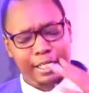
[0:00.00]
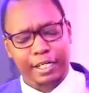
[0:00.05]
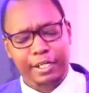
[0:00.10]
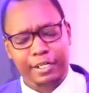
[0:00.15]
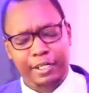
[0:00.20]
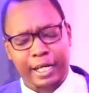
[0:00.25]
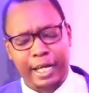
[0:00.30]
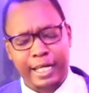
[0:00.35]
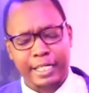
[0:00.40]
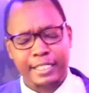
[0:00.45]

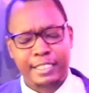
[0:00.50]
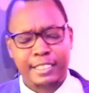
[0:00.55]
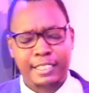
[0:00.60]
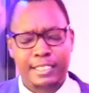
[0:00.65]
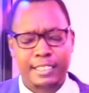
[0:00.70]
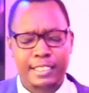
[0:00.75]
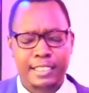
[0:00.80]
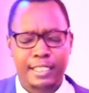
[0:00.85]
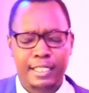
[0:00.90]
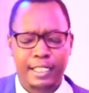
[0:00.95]

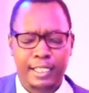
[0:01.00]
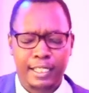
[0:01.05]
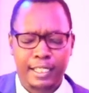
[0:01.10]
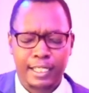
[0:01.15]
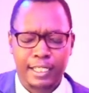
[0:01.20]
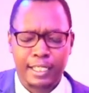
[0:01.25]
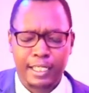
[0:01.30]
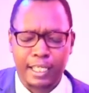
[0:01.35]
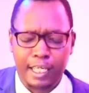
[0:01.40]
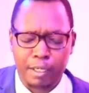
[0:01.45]
Great,
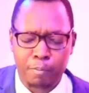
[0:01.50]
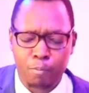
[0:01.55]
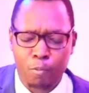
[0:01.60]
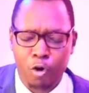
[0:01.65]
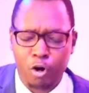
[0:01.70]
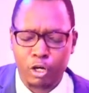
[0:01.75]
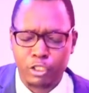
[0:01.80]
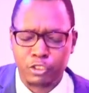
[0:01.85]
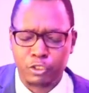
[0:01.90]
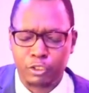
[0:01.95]

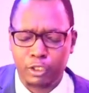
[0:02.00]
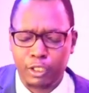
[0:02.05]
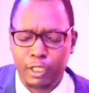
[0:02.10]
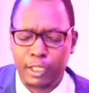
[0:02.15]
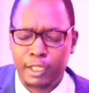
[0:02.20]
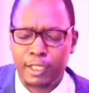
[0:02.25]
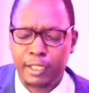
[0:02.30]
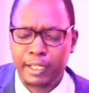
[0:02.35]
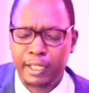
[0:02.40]
immortal,